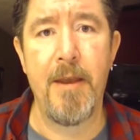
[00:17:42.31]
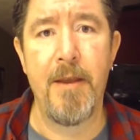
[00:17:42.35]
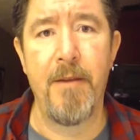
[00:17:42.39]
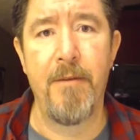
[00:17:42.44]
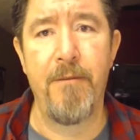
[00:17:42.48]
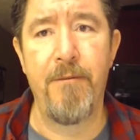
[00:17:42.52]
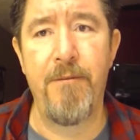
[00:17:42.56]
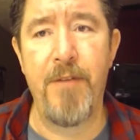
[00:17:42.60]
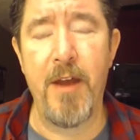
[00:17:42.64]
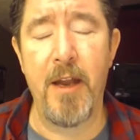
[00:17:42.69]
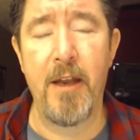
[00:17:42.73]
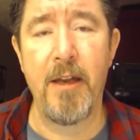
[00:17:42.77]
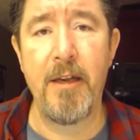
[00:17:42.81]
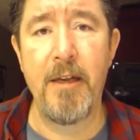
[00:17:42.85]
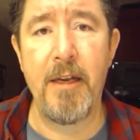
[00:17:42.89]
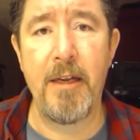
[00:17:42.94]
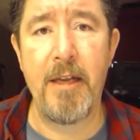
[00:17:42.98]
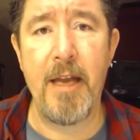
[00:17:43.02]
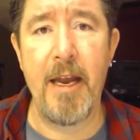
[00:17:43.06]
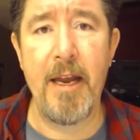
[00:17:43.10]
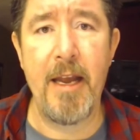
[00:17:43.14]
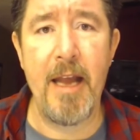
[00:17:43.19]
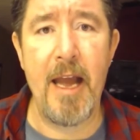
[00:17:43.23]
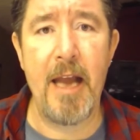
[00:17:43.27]
failing to
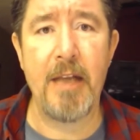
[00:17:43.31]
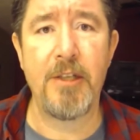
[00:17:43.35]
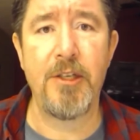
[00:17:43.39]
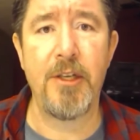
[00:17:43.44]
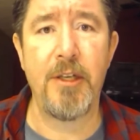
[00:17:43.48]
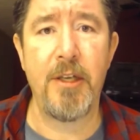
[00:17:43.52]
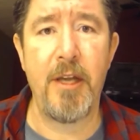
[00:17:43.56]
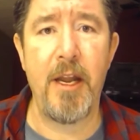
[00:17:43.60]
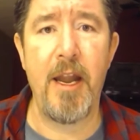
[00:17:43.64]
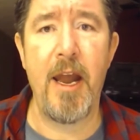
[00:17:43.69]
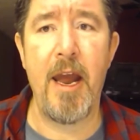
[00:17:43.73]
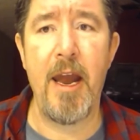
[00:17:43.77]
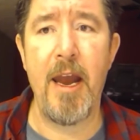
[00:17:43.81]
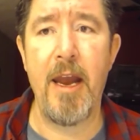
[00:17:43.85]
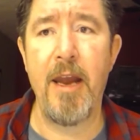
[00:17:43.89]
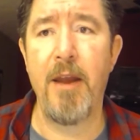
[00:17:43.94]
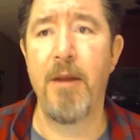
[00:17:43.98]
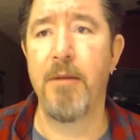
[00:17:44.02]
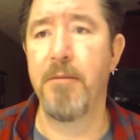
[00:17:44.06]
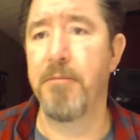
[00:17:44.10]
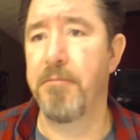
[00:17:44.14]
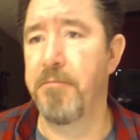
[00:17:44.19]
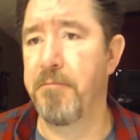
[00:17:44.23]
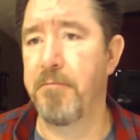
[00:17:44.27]
take action
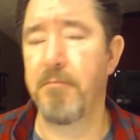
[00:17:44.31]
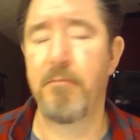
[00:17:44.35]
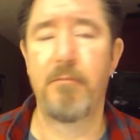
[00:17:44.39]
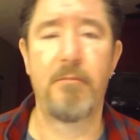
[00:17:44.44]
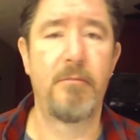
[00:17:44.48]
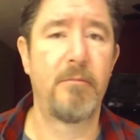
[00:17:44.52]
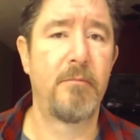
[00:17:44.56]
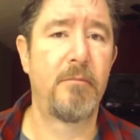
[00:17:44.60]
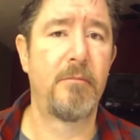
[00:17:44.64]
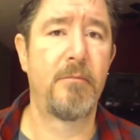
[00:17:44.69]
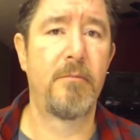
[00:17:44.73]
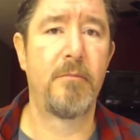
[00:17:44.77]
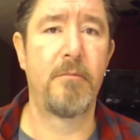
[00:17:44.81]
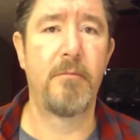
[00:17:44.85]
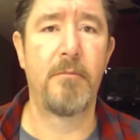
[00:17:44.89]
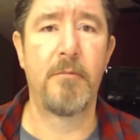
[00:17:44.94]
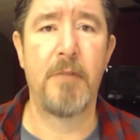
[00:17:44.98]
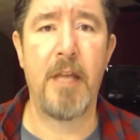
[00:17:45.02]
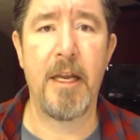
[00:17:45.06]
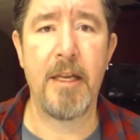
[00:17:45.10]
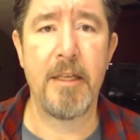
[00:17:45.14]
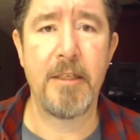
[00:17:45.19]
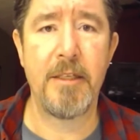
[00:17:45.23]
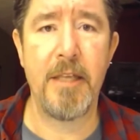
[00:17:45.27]
today,
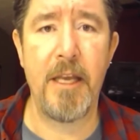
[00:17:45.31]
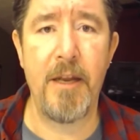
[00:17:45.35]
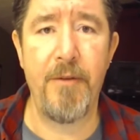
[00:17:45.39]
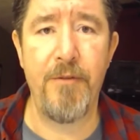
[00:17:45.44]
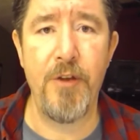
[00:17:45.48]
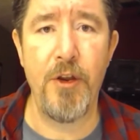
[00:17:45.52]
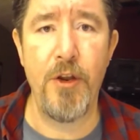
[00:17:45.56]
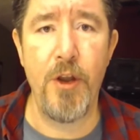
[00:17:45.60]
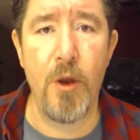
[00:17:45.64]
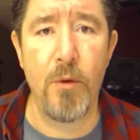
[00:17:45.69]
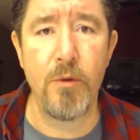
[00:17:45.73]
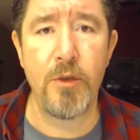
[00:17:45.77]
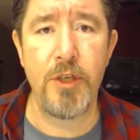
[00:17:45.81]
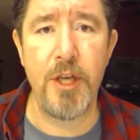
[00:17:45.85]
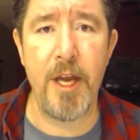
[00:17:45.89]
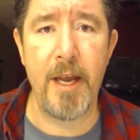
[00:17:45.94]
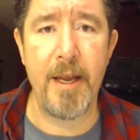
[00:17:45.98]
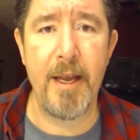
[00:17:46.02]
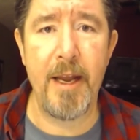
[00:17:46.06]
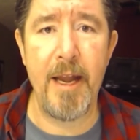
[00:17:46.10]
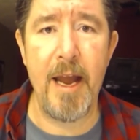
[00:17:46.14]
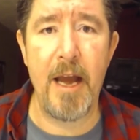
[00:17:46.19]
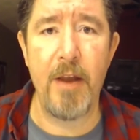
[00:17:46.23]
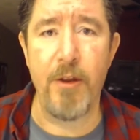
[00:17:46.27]
like I said, if you don't
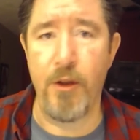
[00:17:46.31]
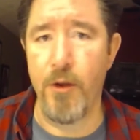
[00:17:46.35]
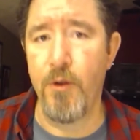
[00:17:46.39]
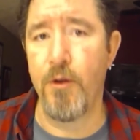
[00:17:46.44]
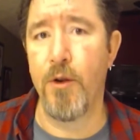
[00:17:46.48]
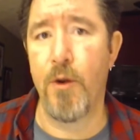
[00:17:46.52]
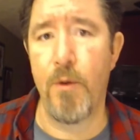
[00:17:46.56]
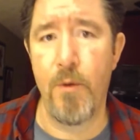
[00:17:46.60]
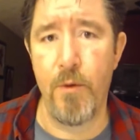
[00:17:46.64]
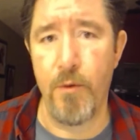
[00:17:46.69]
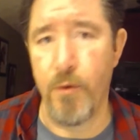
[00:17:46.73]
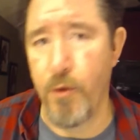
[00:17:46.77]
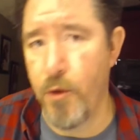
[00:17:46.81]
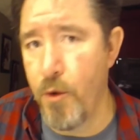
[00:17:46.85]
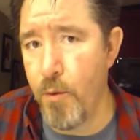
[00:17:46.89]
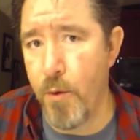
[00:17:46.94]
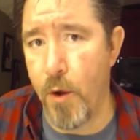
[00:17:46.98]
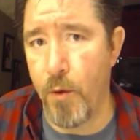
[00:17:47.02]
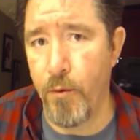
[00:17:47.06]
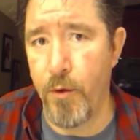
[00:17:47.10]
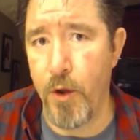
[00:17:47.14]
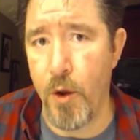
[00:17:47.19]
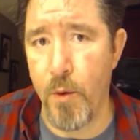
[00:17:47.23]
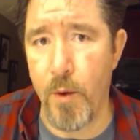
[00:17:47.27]
check it out, you
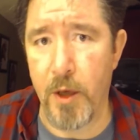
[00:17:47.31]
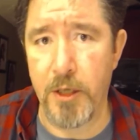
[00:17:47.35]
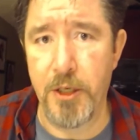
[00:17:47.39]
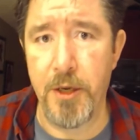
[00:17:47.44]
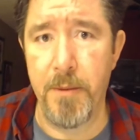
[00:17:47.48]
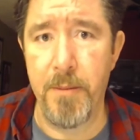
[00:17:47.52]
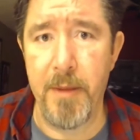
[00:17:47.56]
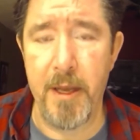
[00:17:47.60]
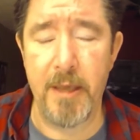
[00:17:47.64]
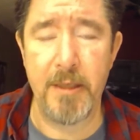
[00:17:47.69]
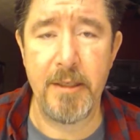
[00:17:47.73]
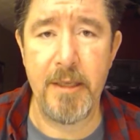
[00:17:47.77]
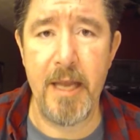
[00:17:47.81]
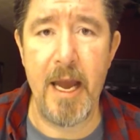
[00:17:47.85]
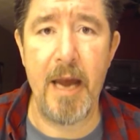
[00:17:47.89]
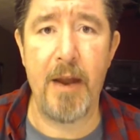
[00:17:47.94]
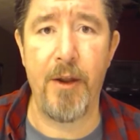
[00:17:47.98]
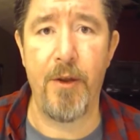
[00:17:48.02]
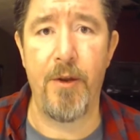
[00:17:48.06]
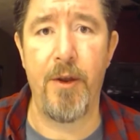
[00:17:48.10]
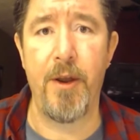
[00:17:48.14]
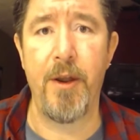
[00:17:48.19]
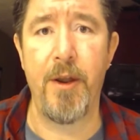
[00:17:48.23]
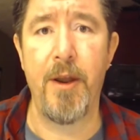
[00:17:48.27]
won't know what you missed
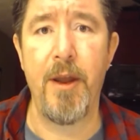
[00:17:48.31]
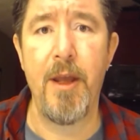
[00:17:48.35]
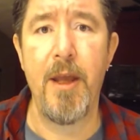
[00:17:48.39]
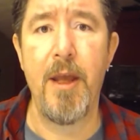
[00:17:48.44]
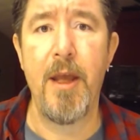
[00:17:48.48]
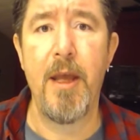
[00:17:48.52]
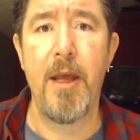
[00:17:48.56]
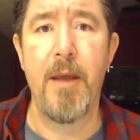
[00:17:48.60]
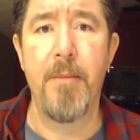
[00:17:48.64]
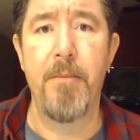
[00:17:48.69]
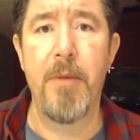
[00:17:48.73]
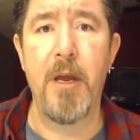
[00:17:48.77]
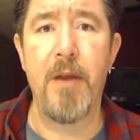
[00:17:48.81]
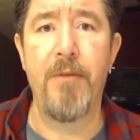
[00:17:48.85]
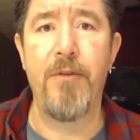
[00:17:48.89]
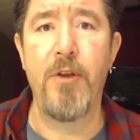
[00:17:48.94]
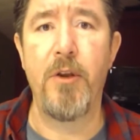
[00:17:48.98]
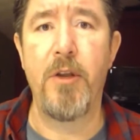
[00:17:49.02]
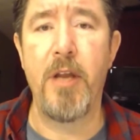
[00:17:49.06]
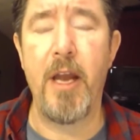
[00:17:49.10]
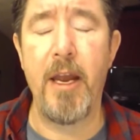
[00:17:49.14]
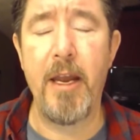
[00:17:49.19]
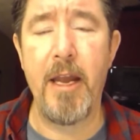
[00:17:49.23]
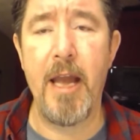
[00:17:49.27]
out on. But if you
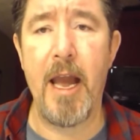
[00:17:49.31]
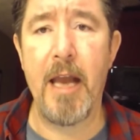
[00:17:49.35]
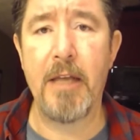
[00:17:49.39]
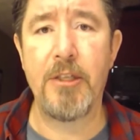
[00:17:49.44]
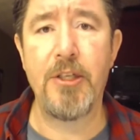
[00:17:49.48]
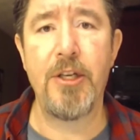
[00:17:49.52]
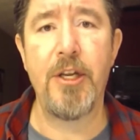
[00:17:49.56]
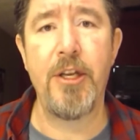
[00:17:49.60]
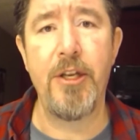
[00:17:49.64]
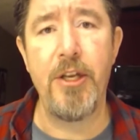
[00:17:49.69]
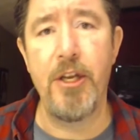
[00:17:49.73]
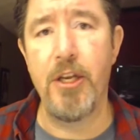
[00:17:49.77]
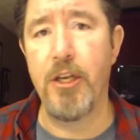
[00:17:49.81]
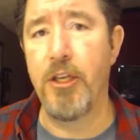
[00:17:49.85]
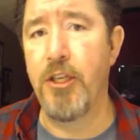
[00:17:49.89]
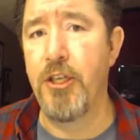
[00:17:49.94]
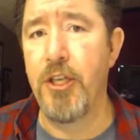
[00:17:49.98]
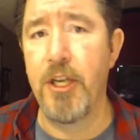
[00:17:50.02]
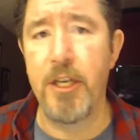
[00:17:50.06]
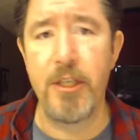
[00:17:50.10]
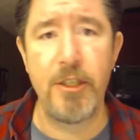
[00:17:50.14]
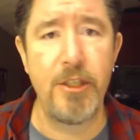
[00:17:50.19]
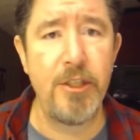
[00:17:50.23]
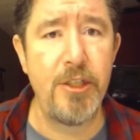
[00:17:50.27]
take action and you
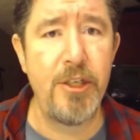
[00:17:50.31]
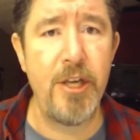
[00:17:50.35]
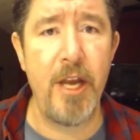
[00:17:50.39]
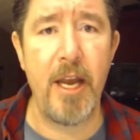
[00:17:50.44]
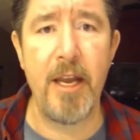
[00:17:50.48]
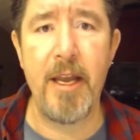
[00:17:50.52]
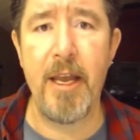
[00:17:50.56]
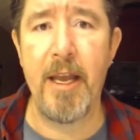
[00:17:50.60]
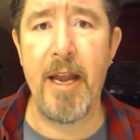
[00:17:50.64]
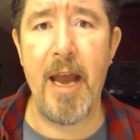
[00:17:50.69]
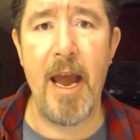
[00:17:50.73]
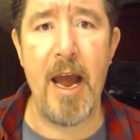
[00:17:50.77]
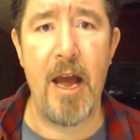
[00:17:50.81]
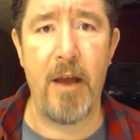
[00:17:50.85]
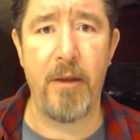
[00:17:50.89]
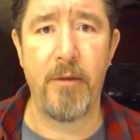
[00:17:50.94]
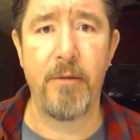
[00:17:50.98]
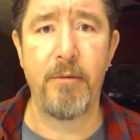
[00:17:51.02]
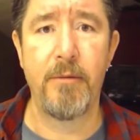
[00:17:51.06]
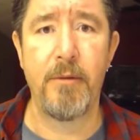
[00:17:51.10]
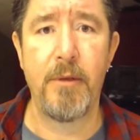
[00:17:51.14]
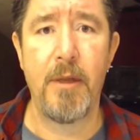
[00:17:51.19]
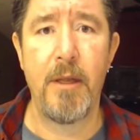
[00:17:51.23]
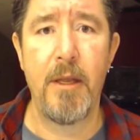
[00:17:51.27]
just check it
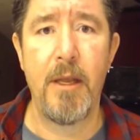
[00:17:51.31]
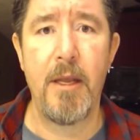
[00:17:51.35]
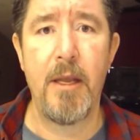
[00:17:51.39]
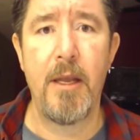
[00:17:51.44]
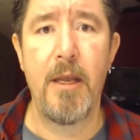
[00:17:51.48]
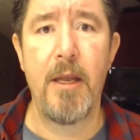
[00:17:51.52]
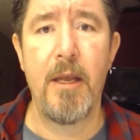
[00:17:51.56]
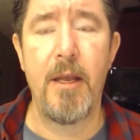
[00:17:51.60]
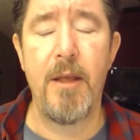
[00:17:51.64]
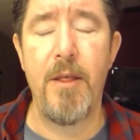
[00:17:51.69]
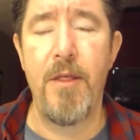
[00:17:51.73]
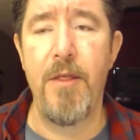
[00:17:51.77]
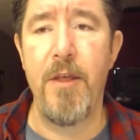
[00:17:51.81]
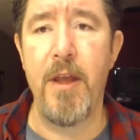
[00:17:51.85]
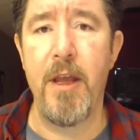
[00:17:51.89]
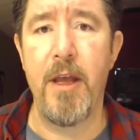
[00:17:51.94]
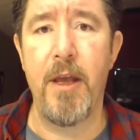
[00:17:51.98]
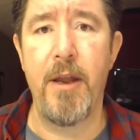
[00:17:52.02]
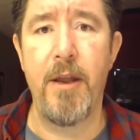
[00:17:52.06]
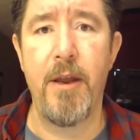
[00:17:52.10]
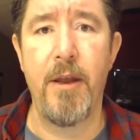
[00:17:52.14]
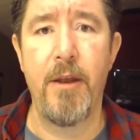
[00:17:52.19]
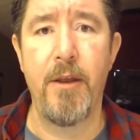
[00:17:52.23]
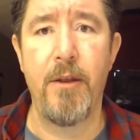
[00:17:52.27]
out,
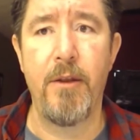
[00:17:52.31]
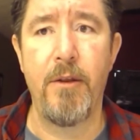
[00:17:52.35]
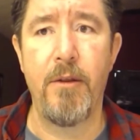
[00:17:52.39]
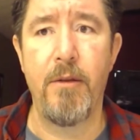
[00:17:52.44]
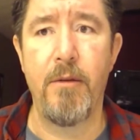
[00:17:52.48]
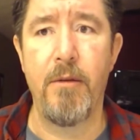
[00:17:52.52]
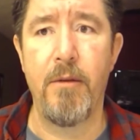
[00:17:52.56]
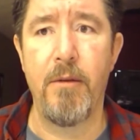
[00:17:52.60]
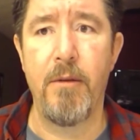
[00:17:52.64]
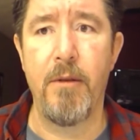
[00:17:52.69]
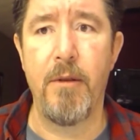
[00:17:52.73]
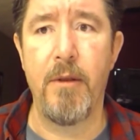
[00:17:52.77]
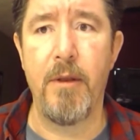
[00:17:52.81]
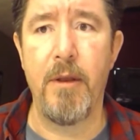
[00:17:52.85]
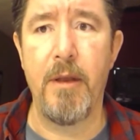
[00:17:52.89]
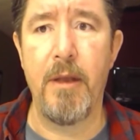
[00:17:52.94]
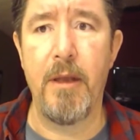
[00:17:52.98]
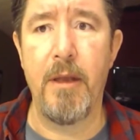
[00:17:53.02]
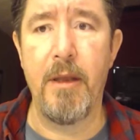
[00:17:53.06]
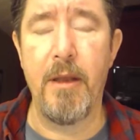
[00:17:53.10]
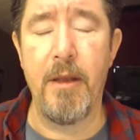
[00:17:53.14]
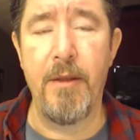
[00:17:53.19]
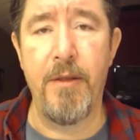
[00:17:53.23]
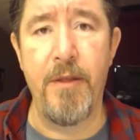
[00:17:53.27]
then
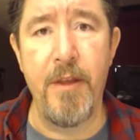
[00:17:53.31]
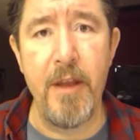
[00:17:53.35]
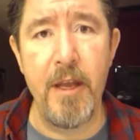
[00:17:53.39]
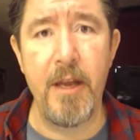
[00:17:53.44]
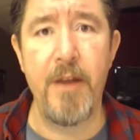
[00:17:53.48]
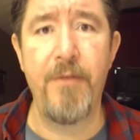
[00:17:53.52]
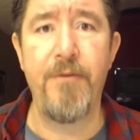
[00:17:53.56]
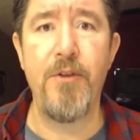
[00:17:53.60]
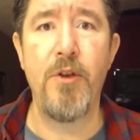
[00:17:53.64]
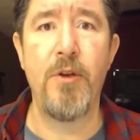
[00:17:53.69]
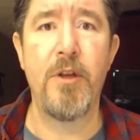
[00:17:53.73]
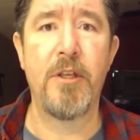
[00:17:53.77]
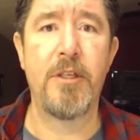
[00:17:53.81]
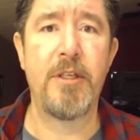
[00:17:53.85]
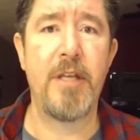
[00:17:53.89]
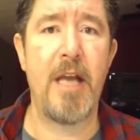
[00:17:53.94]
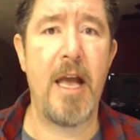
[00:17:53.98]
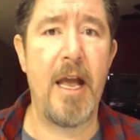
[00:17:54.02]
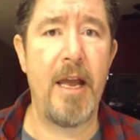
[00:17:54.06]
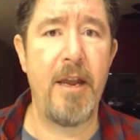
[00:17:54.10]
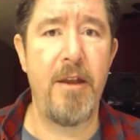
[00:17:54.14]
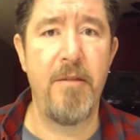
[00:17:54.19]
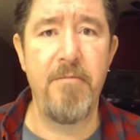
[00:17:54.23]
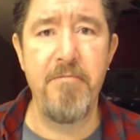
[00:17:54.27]
if you
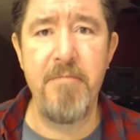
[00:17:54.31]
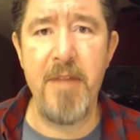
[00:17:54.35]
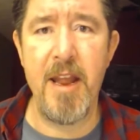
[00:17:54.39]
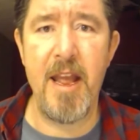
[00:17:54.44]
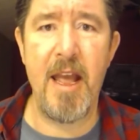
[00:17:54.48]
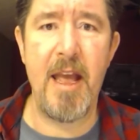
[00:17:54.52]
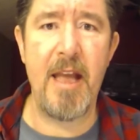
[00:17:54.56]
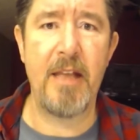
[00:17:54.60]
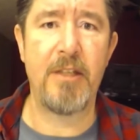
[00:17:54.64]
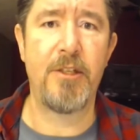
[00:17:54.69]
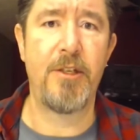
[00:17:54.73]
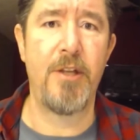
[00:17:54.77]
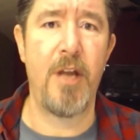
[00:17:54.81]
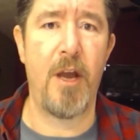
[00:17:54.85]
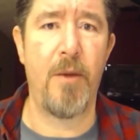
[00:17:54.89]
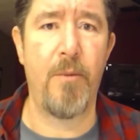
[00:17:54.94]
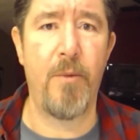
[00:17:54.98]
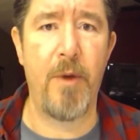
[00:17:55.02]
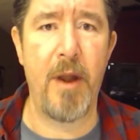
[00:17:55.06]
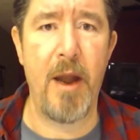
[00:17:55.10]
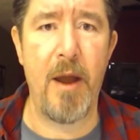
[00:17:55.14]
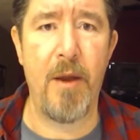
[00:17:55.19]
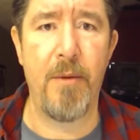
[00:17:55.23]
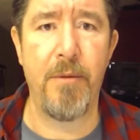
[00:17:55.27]
decide, nah, it's not
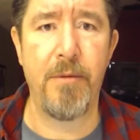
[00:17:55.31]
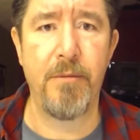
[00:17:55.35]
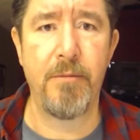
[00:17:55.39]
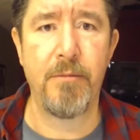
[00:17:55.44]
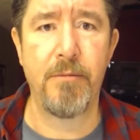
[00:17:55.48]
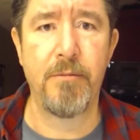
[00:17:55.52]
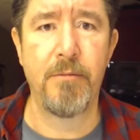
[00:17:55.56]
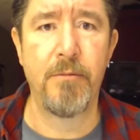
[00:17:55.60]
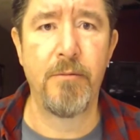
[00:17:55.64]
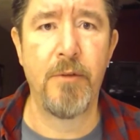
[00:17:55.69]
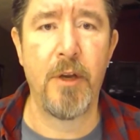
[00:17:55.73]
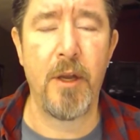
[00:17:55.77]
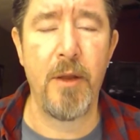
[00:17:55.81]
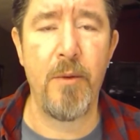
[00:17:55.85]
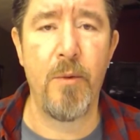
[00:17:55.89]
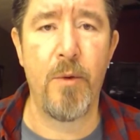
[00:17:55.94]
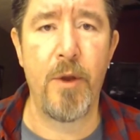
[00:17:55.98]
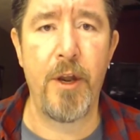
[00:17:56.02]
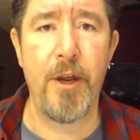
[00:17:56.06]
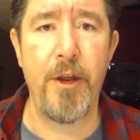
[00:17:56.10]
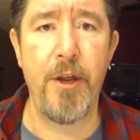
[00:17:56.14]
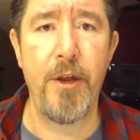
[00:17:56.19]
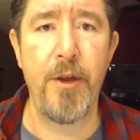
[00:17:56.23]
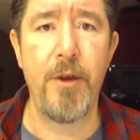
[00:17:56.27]
what I really
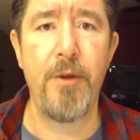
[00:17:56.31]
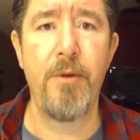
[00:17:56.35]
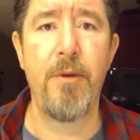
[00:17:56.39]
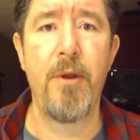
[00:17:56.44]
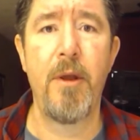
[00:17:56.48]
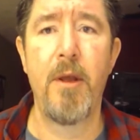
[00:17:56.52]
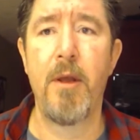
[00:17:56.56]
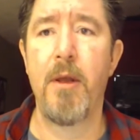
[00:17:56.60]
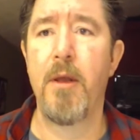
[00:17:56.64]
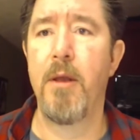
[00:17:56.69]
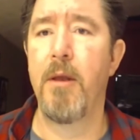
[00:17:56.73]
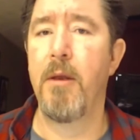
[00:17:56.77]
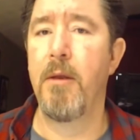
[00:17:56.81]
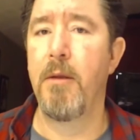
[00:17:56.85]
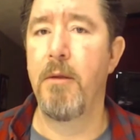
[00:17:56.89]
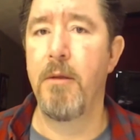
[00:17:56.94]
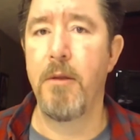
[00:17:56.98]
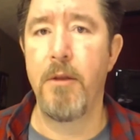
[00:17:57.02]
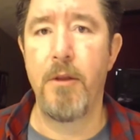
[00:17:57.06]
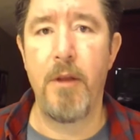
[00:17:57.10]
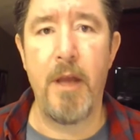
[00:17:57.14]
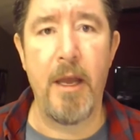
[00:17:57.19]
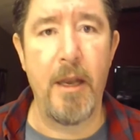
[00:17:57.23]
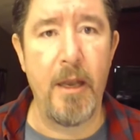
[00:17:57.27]
want to do,
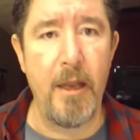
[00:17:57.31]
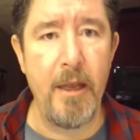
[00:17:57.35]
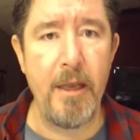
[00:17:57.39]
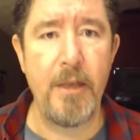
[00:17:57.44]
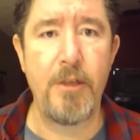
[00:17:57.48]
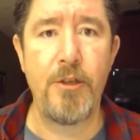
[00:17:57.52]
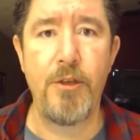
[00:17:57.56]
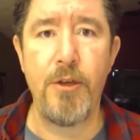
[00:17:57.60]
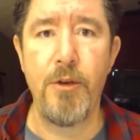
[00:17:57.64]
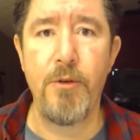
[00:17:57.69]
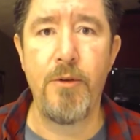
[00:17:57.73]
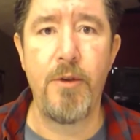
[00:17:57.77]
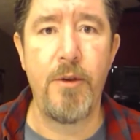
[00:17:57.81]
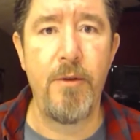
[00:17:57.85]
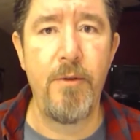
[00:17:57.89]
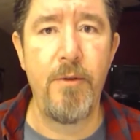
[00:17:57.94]
at least you